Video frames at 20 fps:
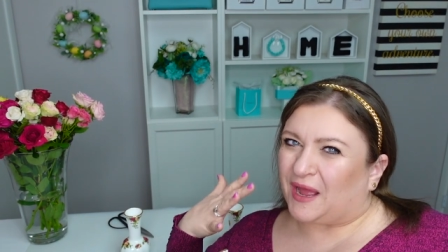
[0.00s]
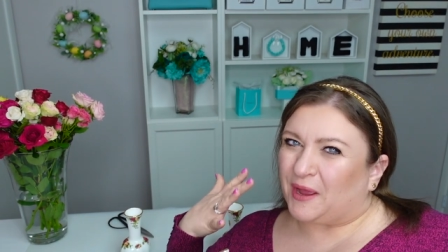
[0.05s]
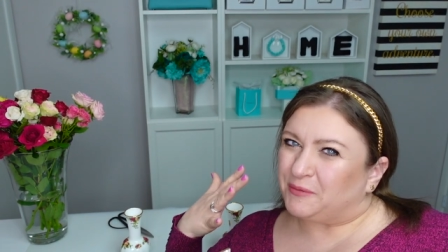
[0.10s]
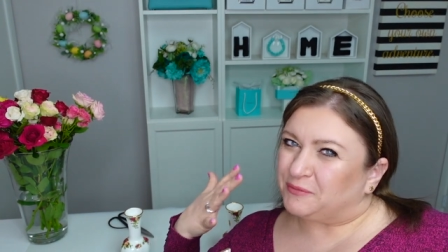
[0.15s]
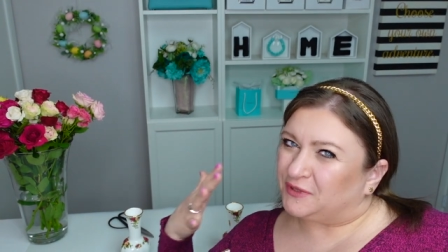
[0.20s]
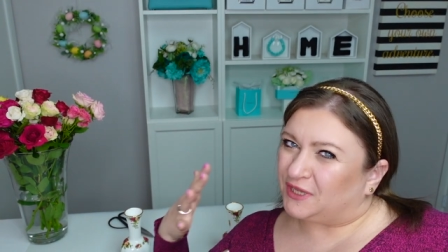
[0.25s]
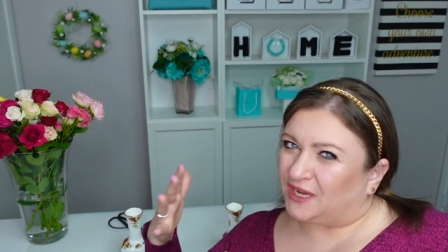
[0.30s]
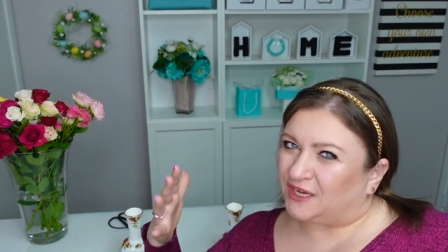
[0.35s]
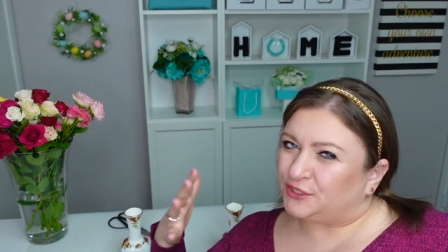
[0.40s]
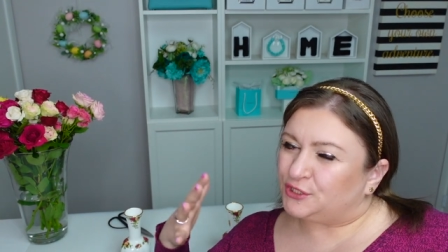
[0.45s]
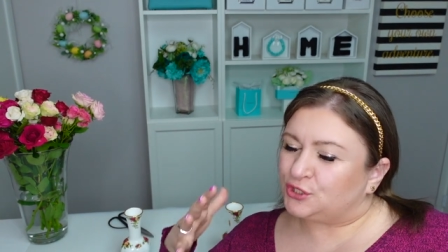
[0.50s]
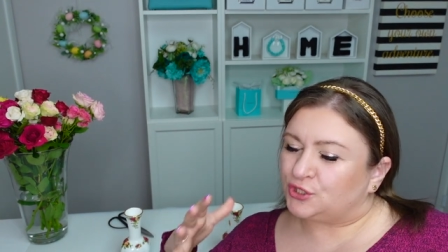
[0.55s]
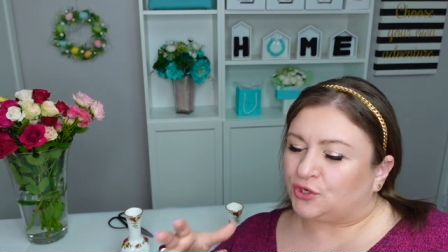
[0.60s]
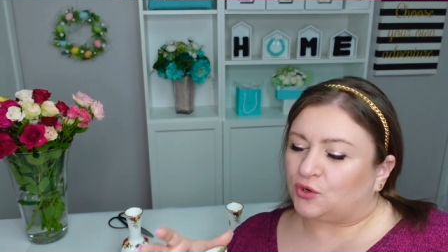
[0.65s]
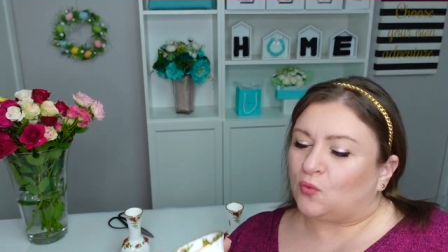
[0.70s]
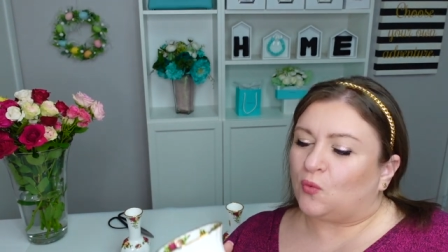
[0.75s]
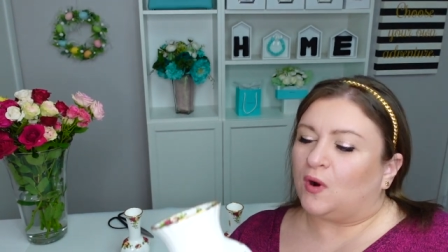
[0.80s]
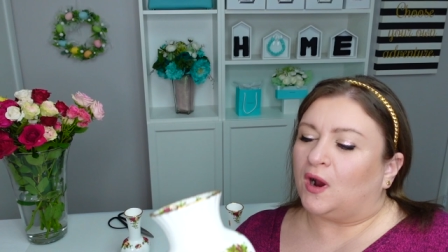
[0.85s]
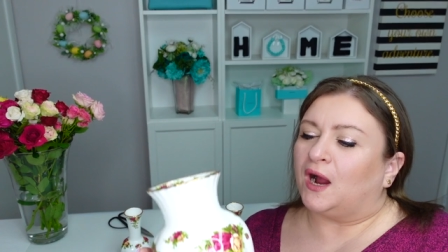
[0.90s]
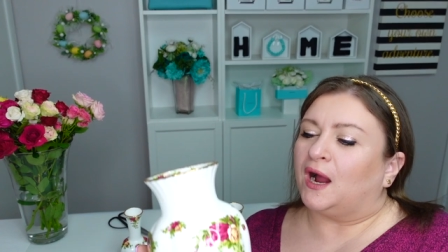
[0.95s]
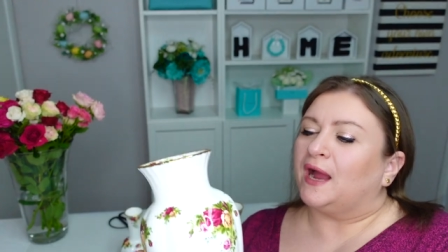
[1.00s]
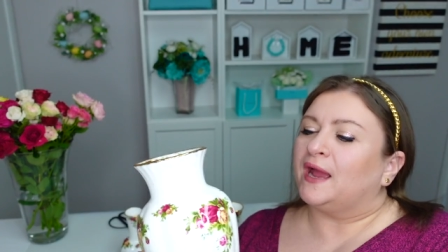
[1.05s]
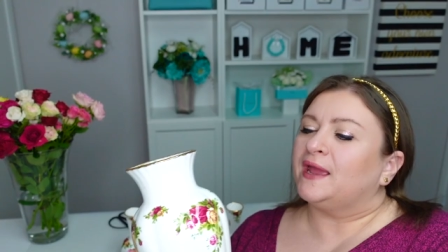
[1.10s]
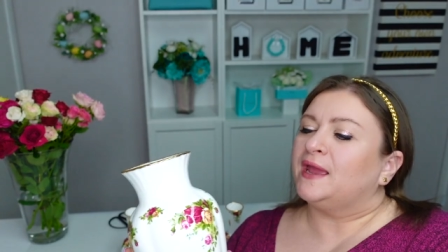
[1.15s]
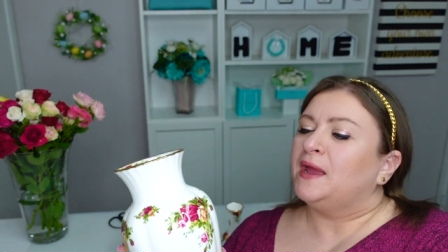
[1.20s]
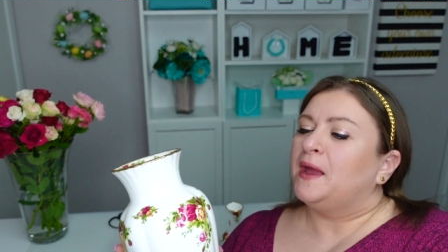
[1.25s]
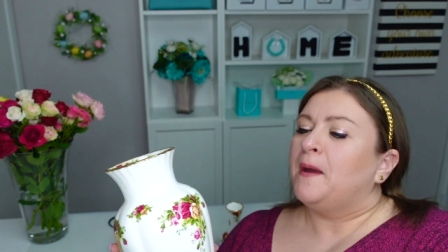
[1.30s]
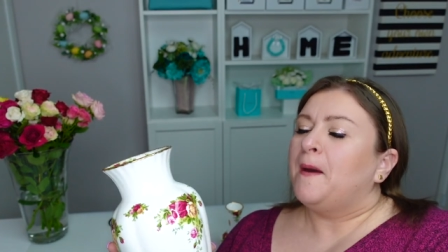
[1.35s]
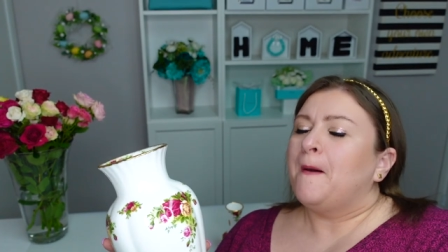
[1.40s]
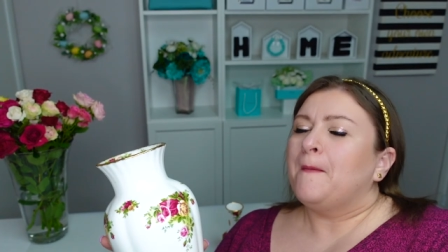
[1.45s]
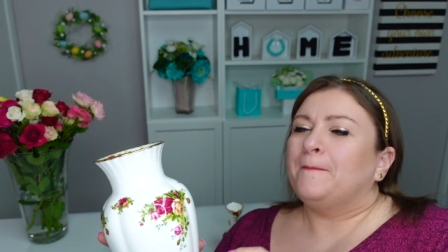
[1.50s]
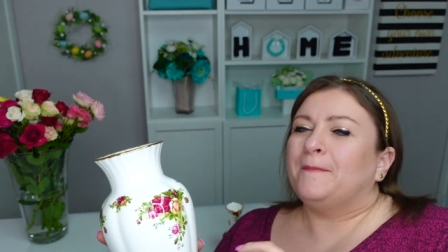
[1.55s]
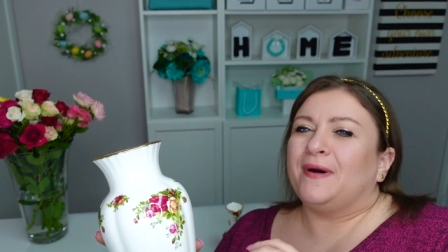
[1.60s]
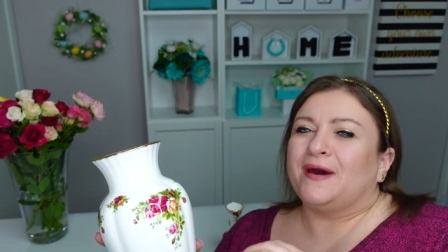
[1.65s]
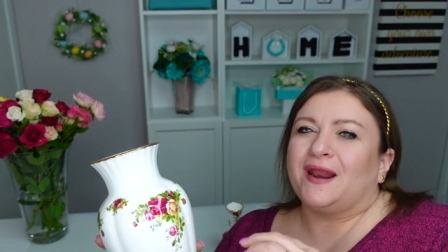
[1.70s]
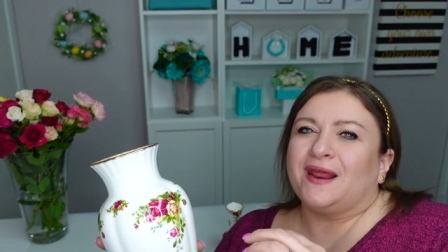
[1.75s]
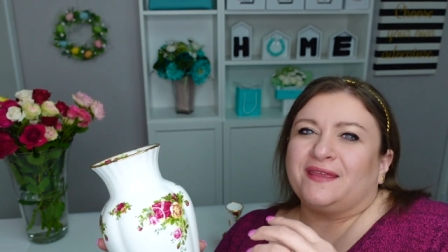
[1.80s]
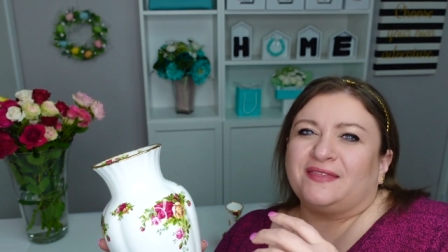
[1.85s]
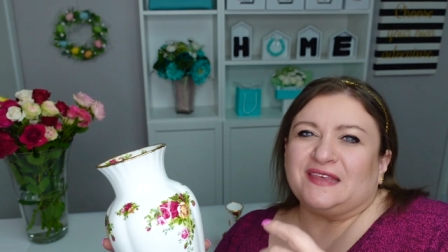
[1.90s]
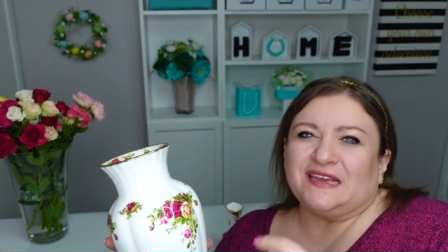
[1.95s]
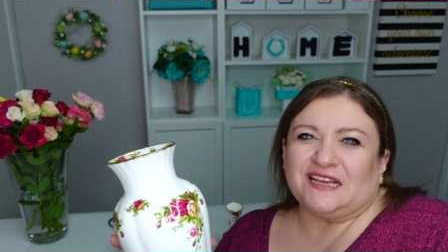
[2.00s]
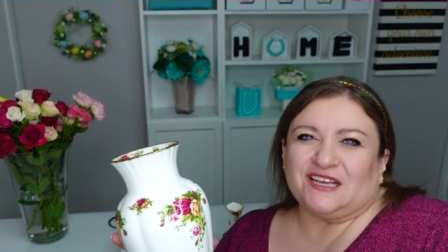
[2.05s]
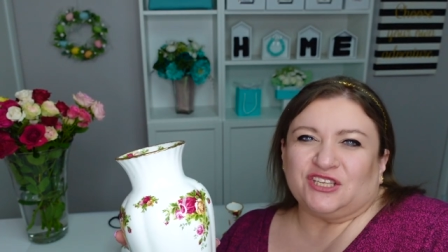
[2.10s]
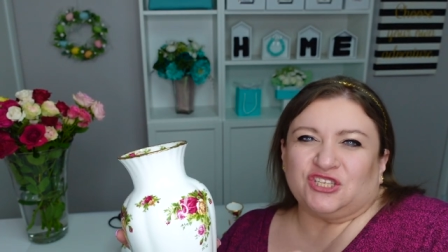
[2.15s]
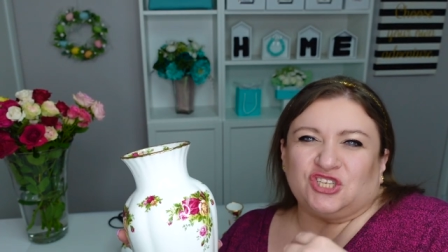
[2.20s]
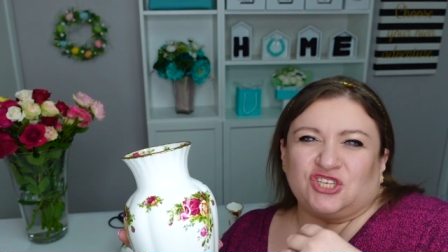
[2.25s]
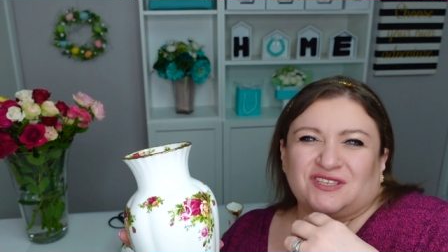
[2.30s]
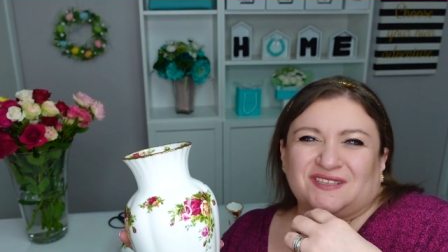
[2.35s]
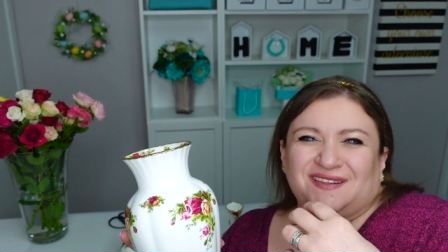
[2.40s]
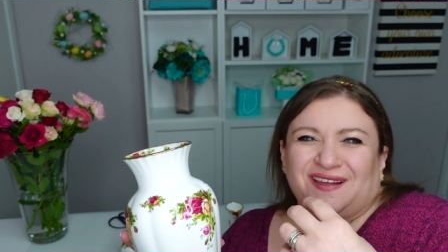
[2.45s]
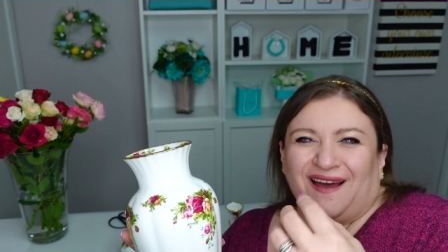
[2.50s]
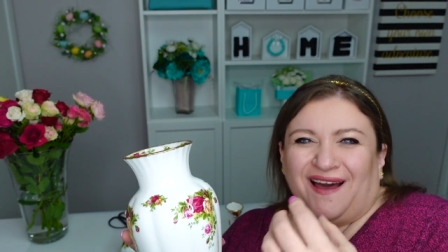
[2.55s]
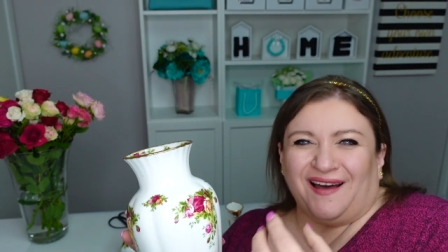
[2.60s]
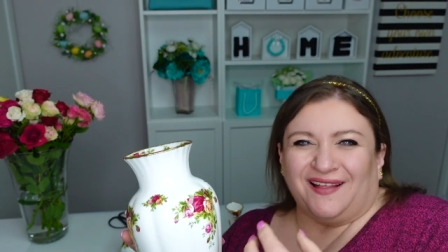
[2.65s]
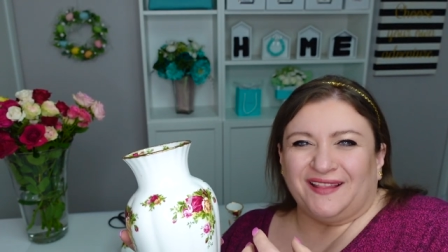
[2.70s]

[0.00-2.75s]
I'm not sure why, but I think it's just the